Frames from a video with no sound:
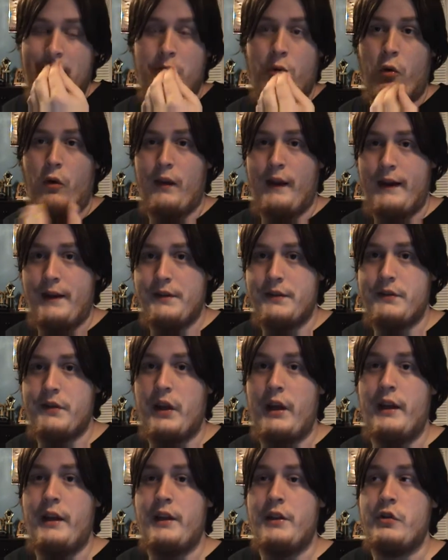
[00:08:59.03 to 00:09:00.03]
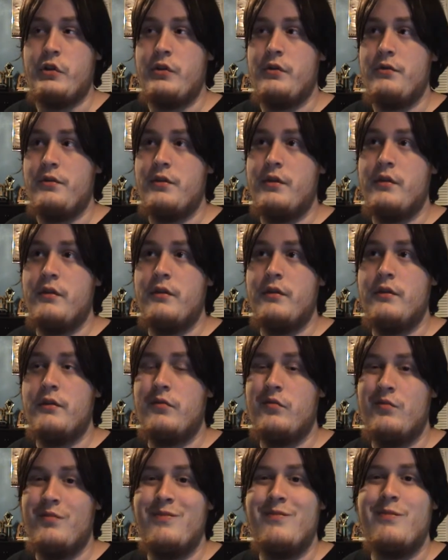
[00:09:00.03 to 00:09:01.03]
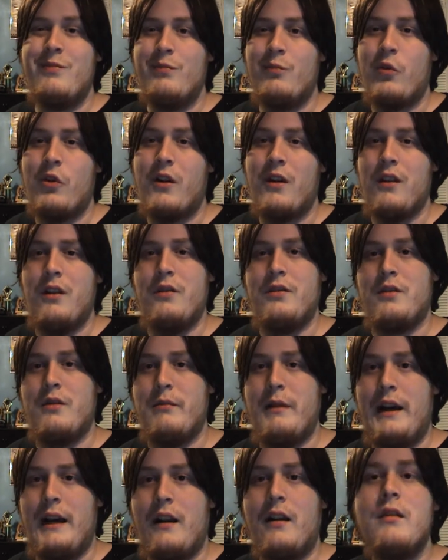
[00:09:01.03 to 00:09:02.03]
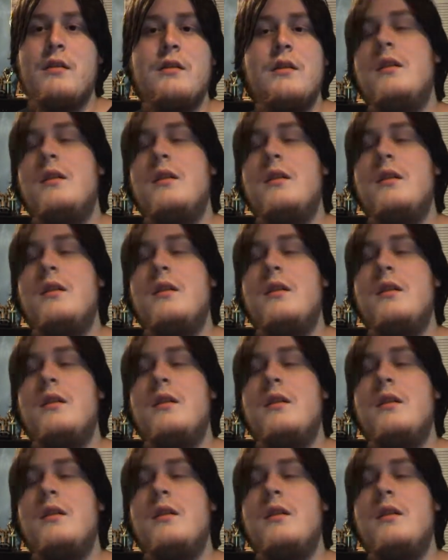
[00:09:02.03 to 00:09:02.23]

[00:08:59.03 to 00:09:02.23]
more line of sight issues, more closer battle.